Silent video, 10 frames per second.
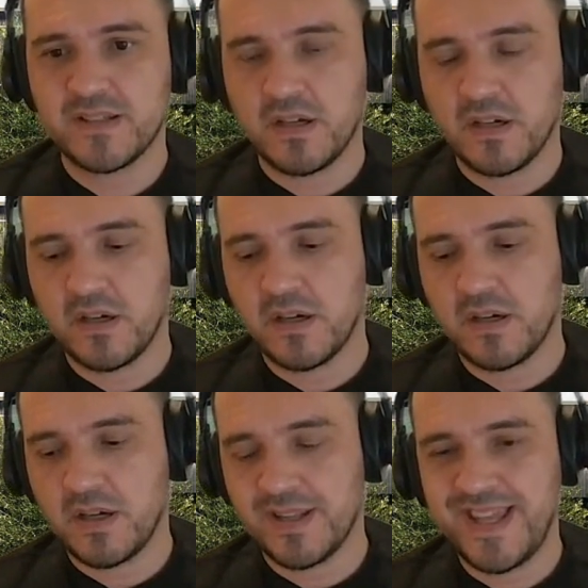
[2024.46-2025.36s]
uh,
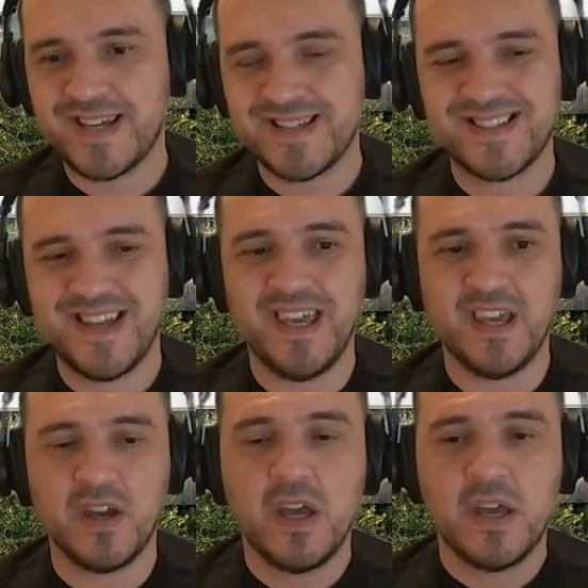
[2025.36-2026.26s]
uh, uh next
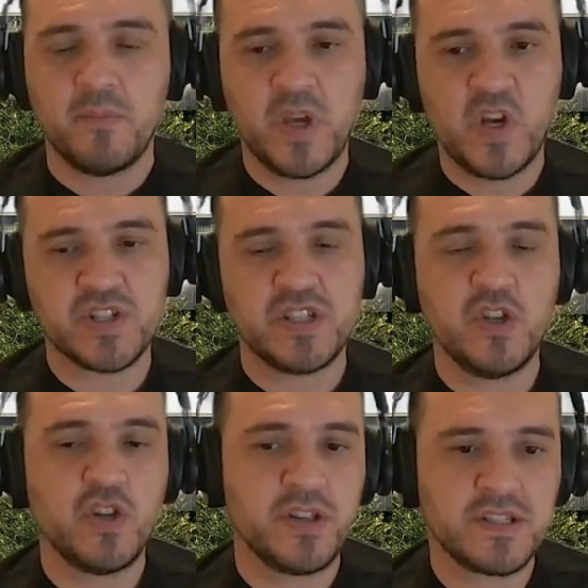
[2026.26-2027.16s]
day because you
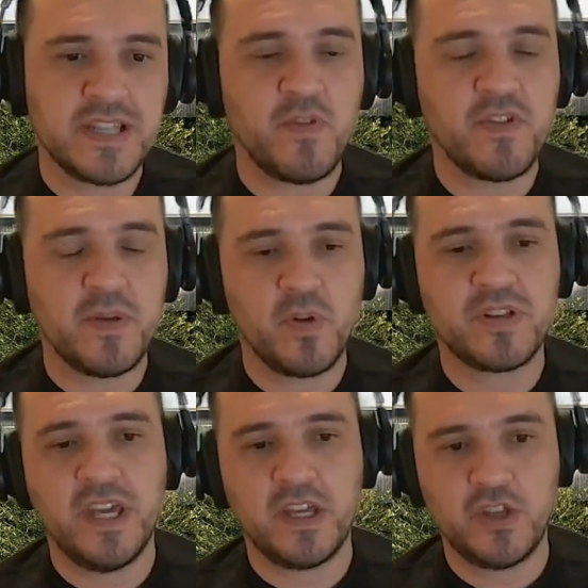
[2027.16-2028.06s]
know some of them will
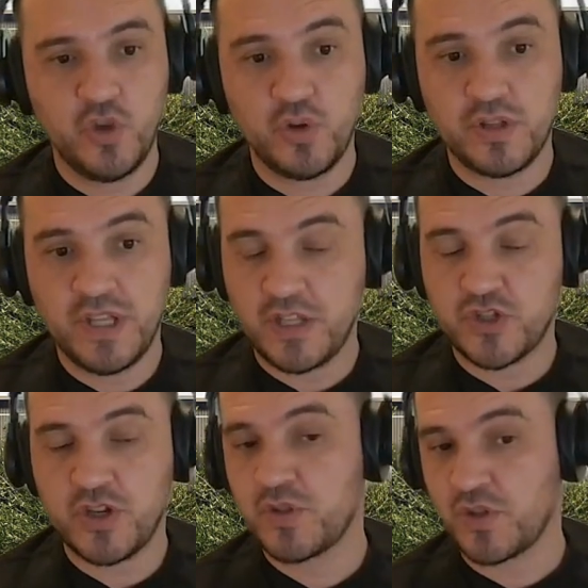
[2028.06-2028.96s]
take two day
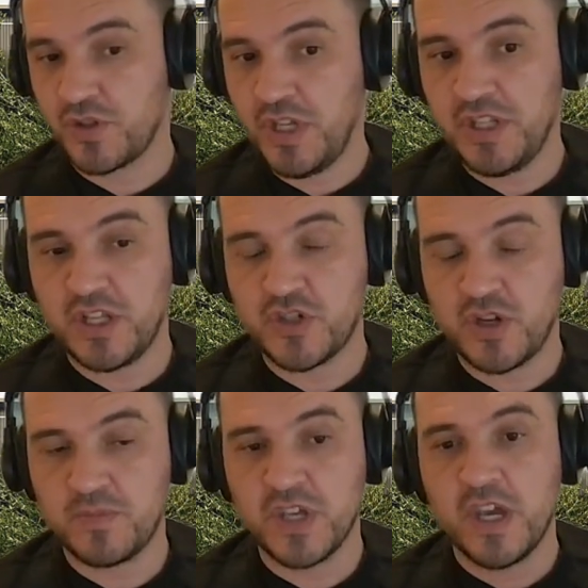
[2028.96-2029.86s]
trips or three day
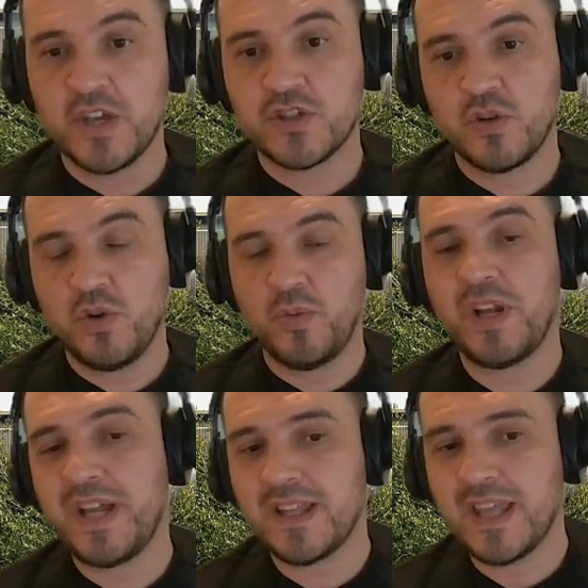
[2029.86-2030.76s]
trips so you
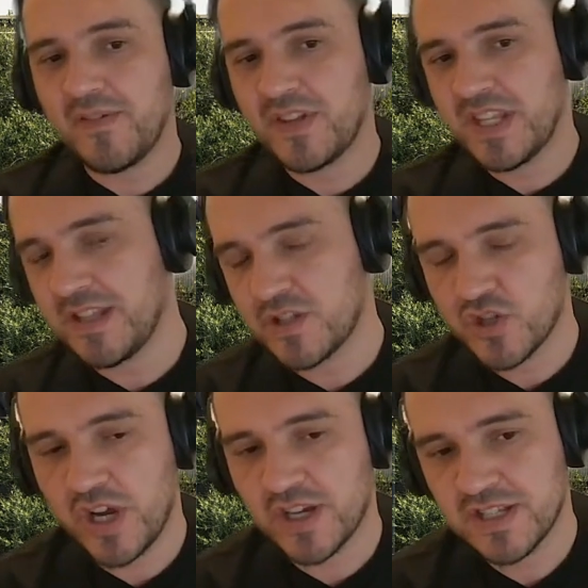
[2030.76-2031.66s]
will not have 10
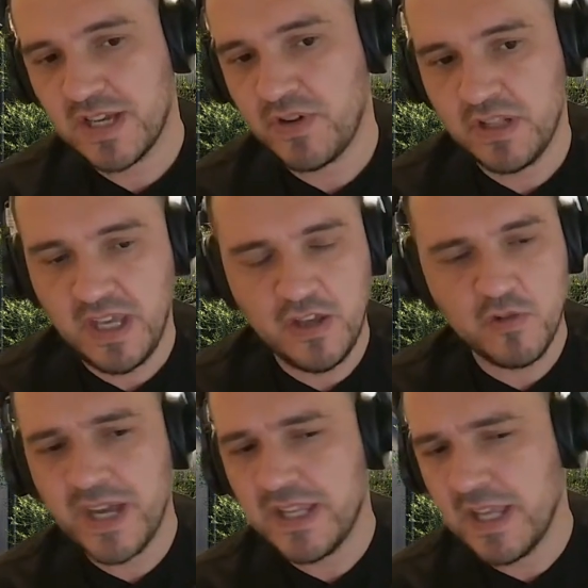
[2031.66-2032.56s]
trucks every day you
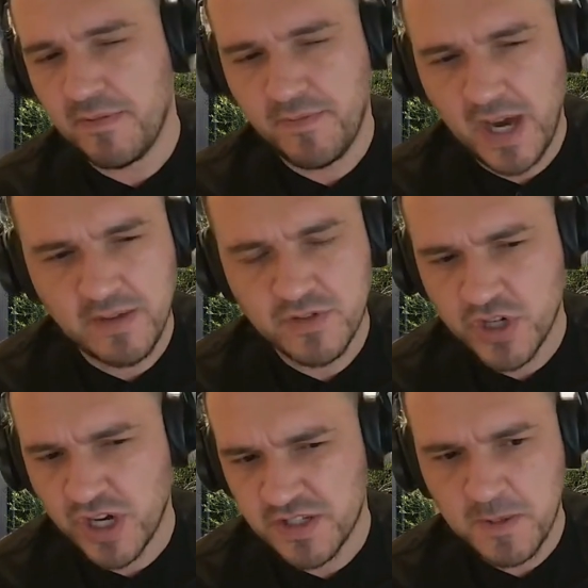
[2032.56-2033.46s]
might have five
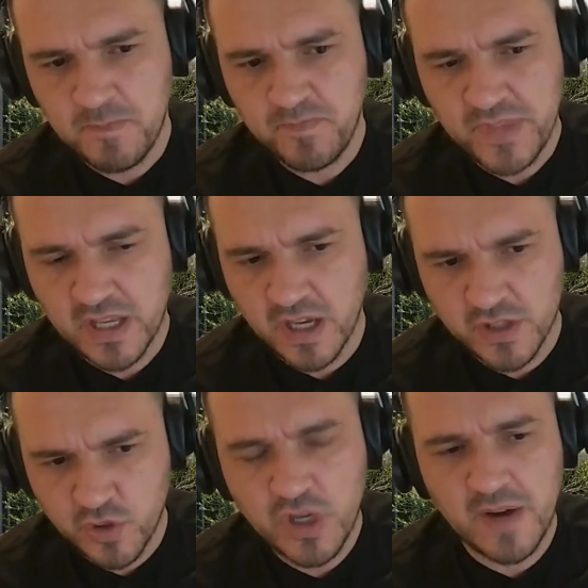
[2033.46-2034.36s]
trucks uh,
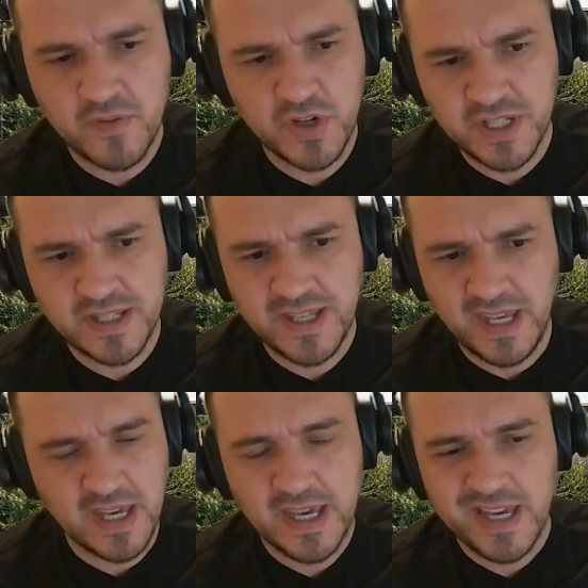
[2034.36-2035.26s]
to cover in a
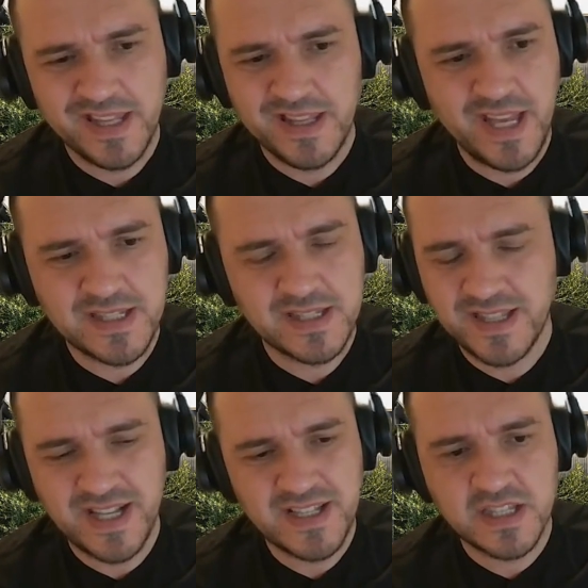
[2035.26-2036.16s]
day and that's
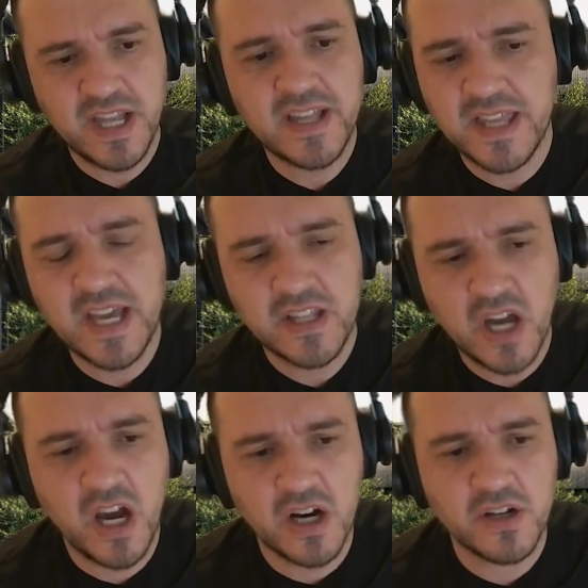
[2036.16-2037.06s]
that's not that
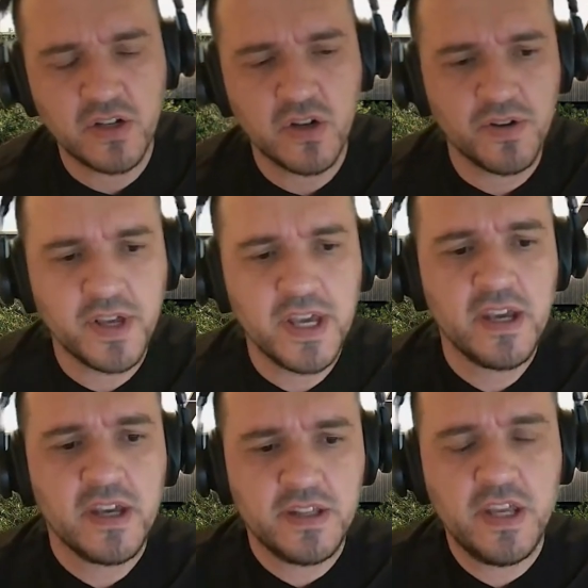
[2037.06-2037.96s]
hard you know
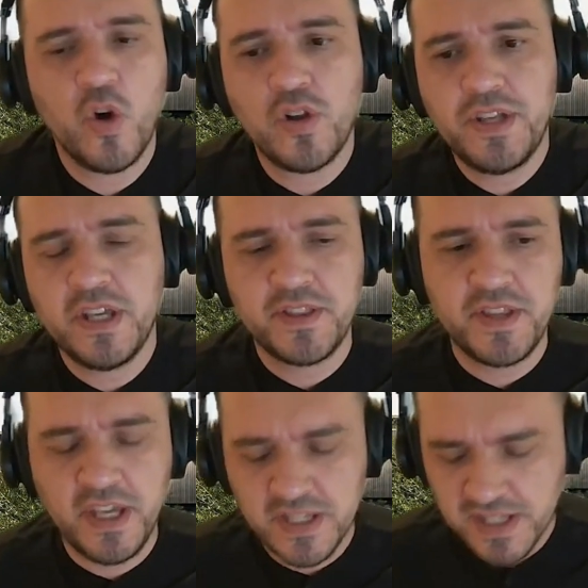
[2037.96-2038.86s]
the only
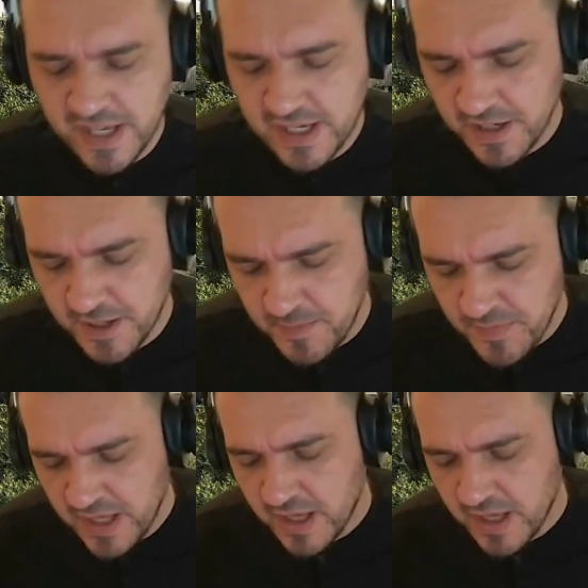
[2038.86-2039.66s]
thing is like uh,